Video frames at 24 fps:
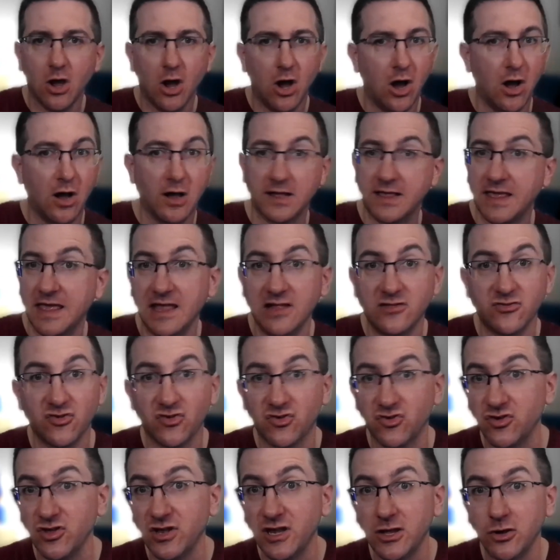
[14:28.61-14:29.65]
Uh,
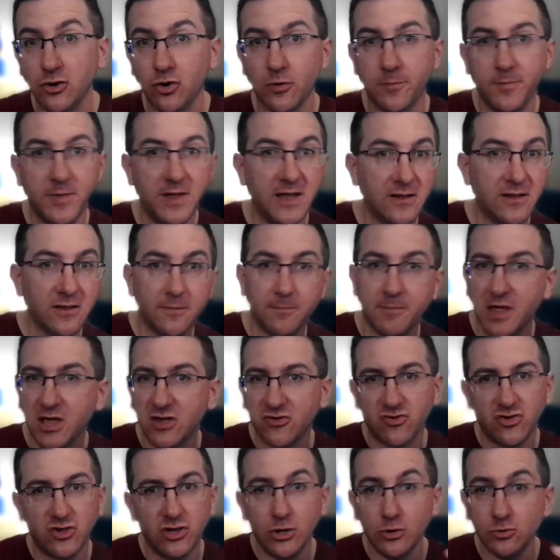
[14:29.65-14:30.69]
Kansas City could be in the
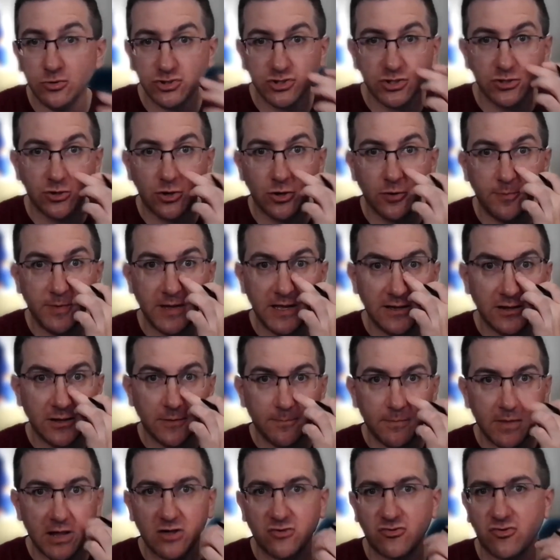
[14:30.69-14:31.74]
mix. Houston could be in the
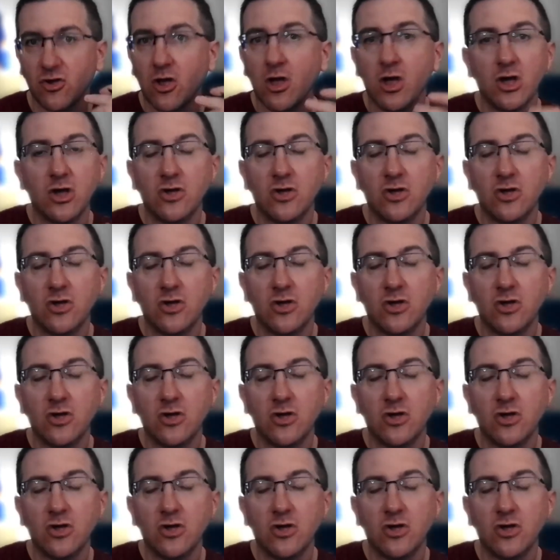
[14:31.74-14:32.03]
mix.